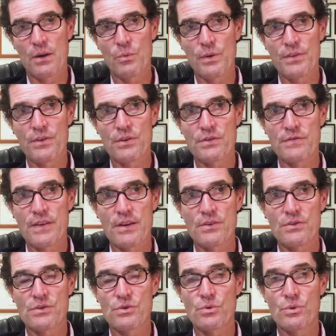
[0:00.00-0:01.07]
with those
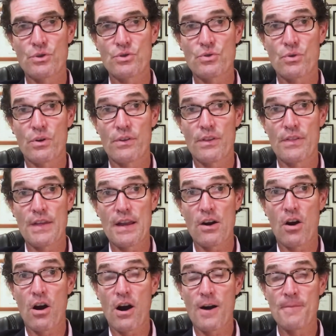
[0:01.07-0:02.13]
vendors to ensure that they
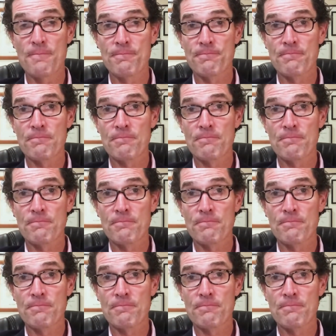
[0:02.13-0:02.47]
are.